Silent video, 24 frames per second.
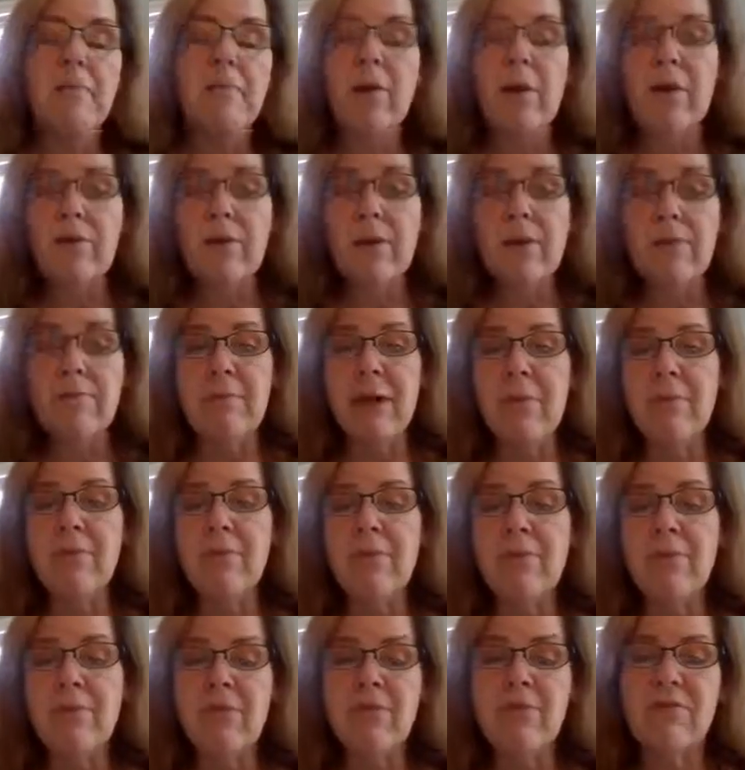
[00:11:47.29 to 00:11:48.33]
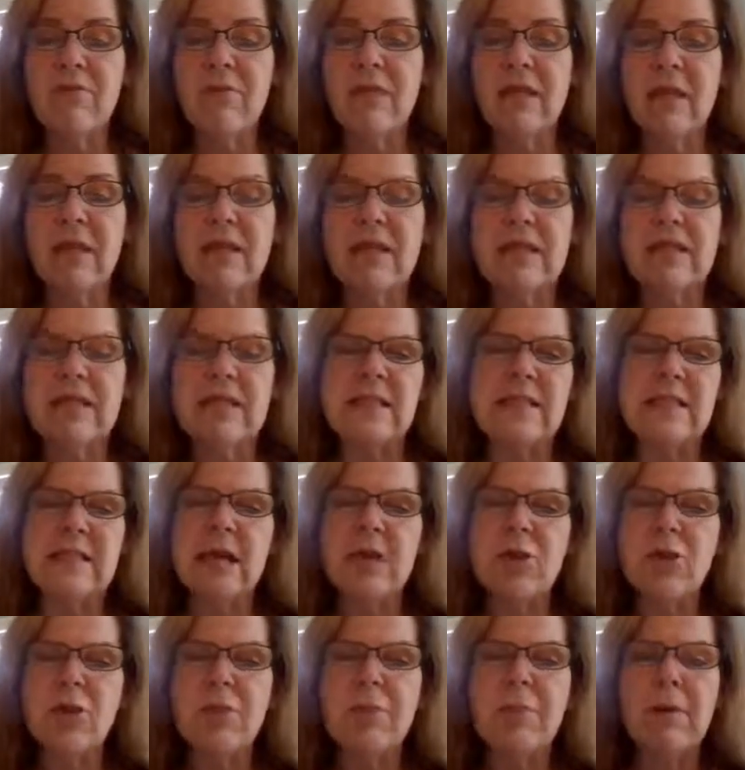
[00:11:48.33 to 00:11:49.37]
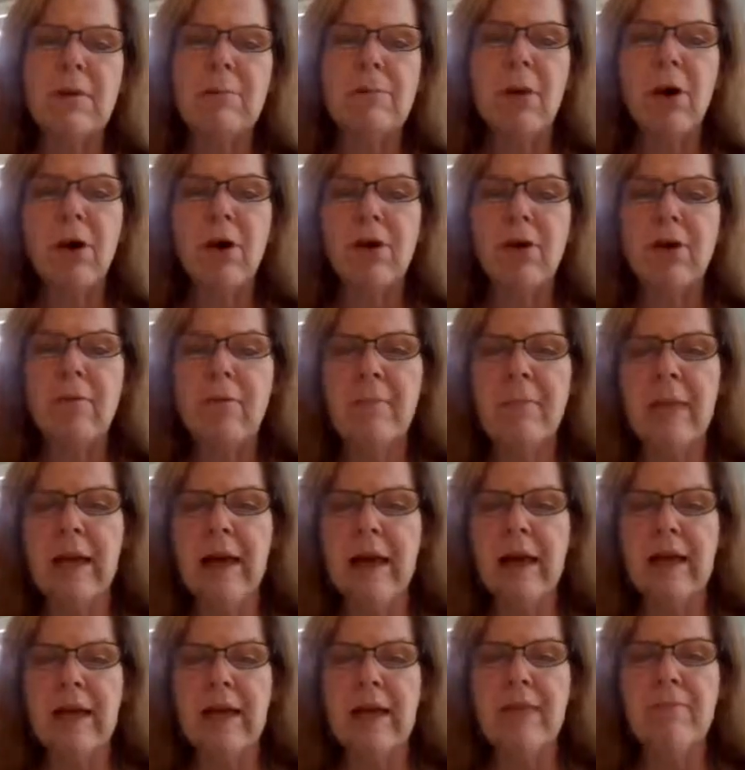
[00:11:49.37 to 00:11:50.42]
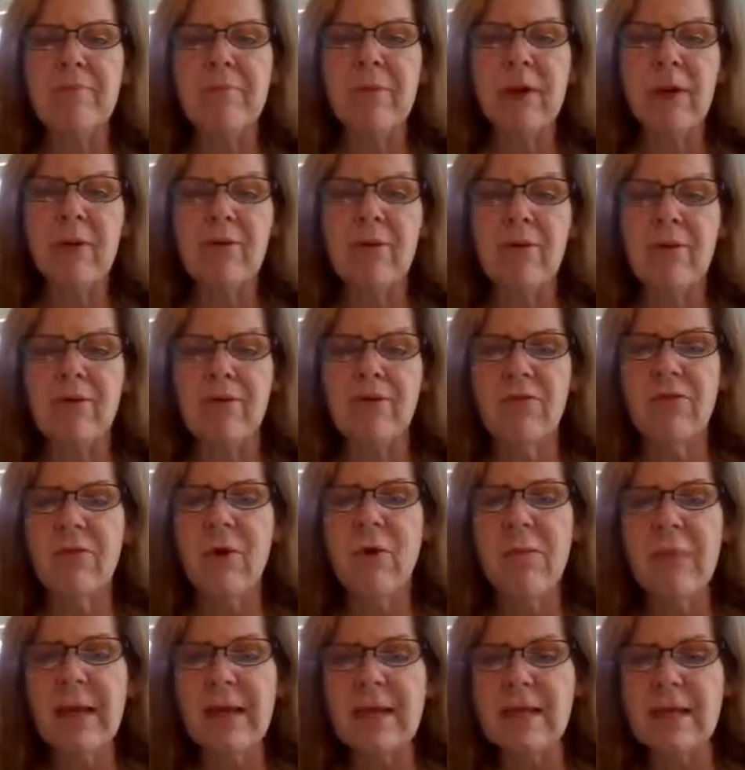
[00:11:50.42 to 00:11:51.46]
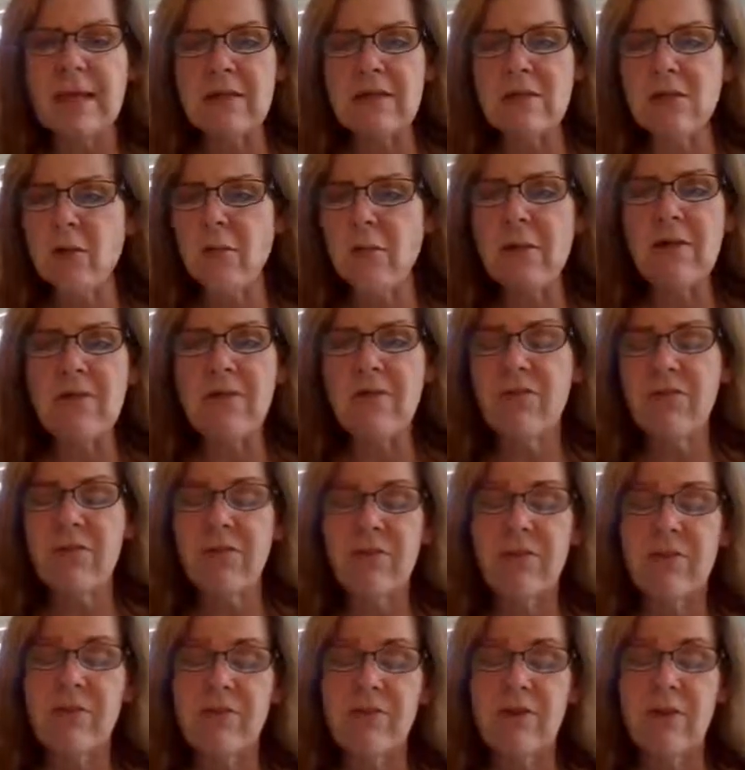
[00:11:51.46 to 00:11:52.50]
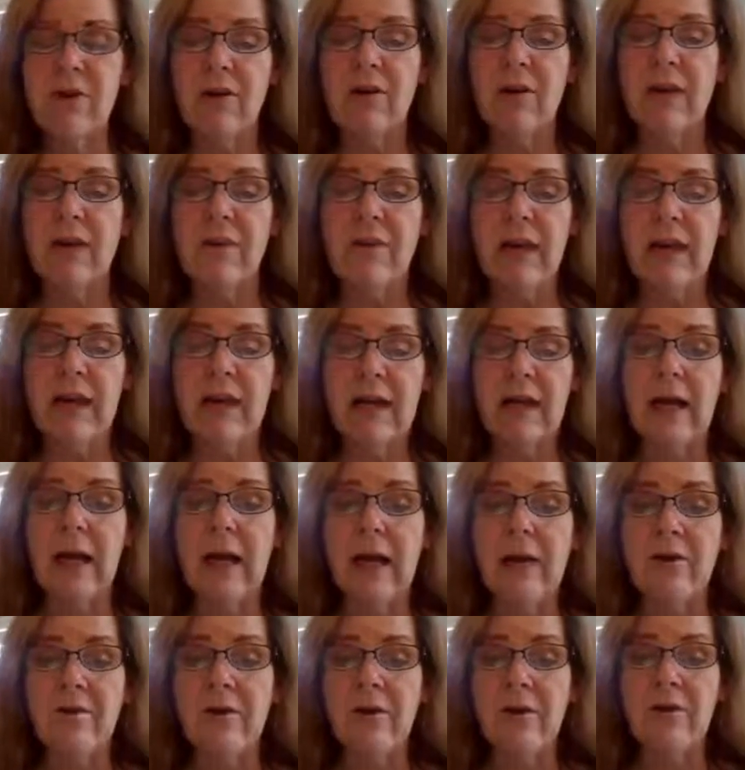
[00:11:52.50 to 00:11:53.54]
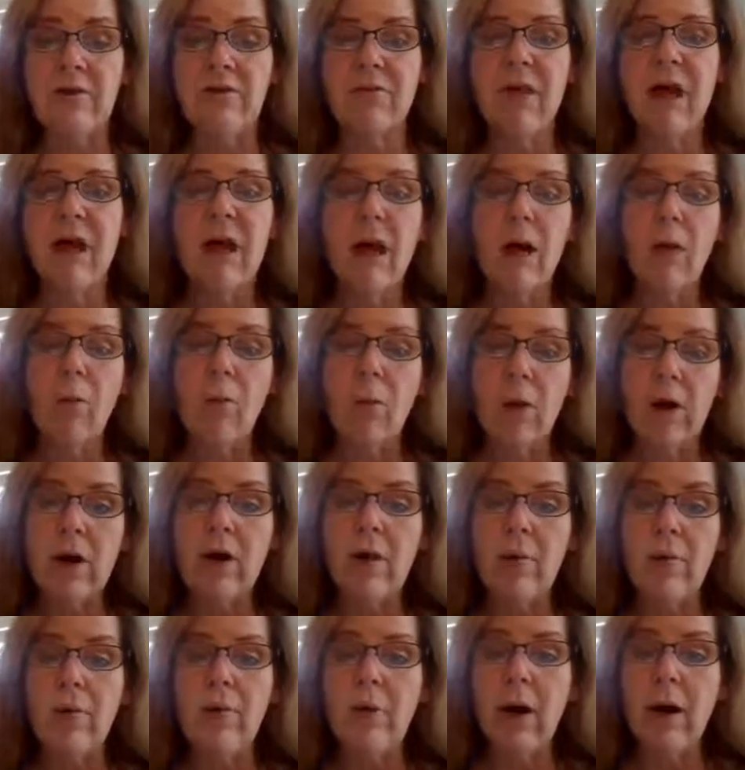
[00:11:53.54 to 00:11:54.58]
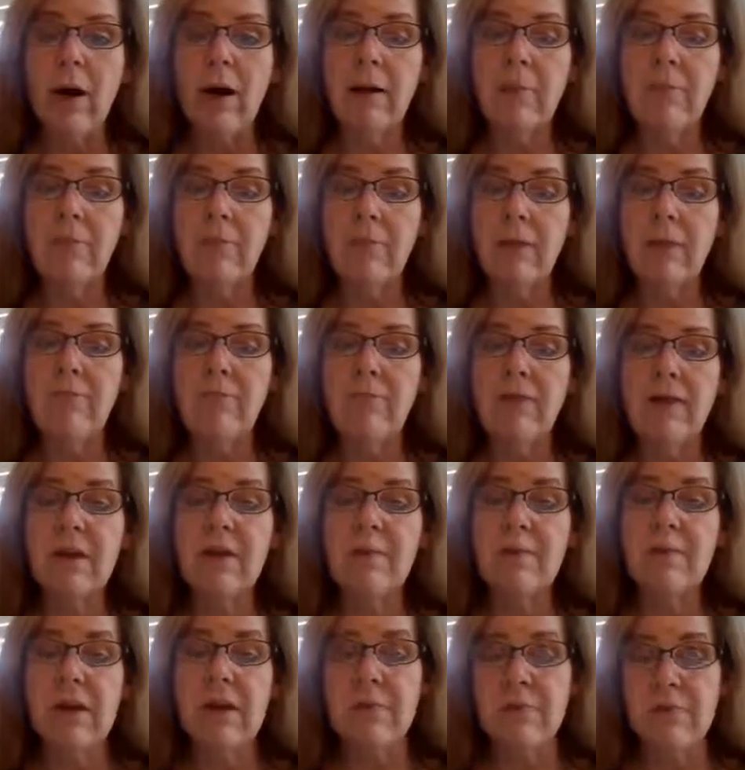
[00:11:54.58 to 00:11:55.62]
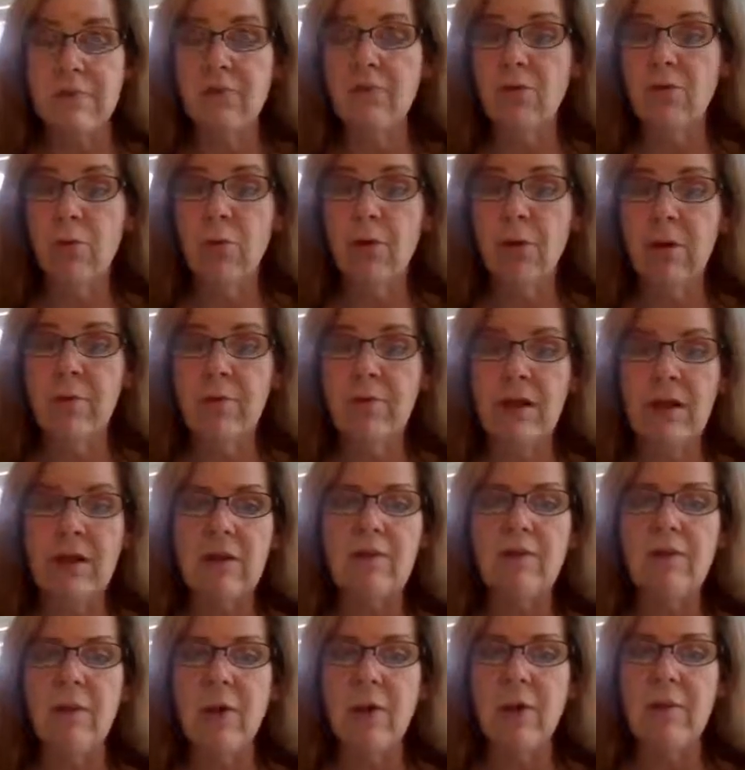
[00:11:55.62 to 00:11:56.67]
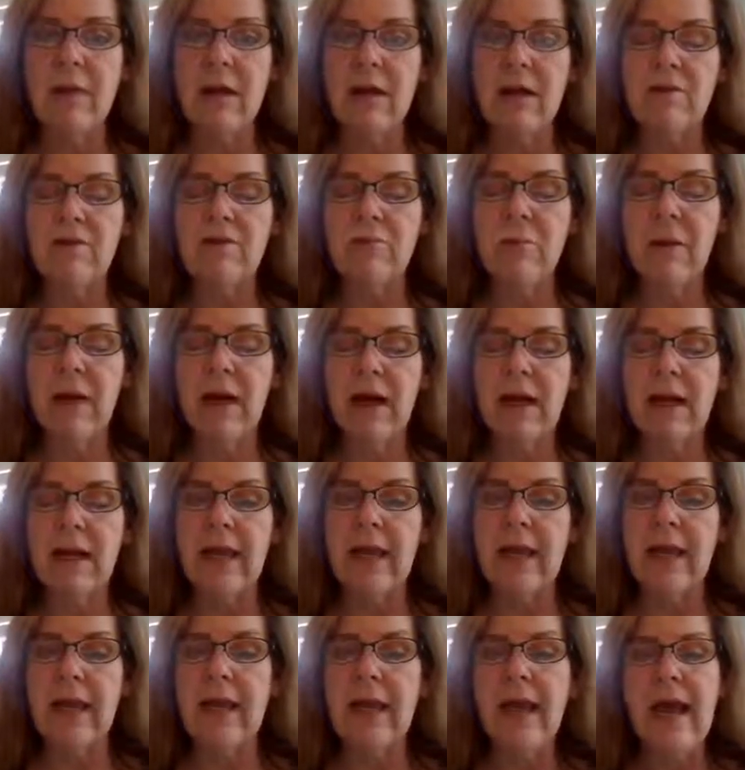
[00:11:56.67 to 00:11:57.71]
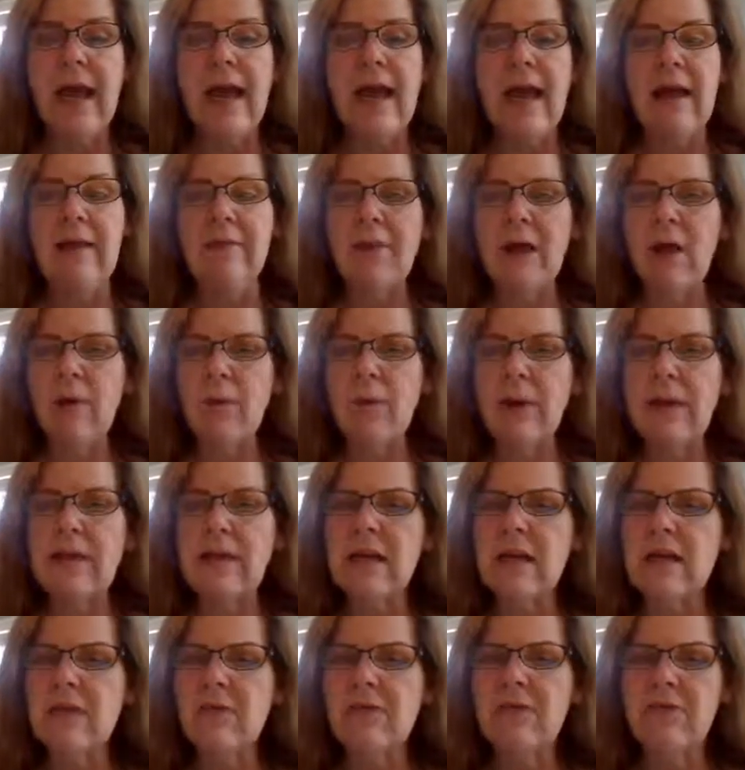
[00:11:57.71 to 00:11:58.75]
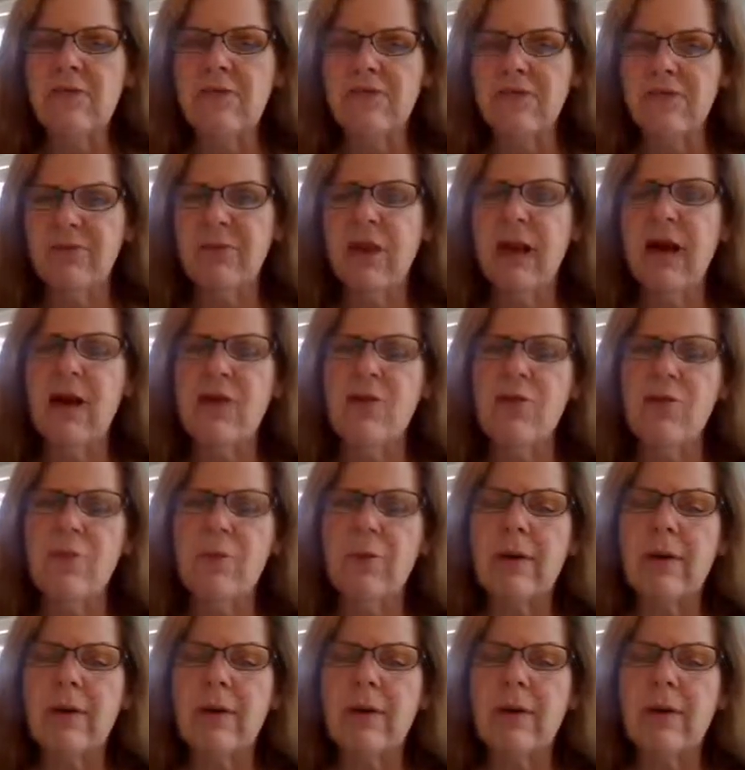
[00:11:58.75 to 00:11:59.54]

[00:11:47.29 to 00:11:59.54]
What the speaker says: But remember, the skin is such a big part of the body. There's so much surface area that it covers where problems can be absorbed into our pet's body, and that we need to flush.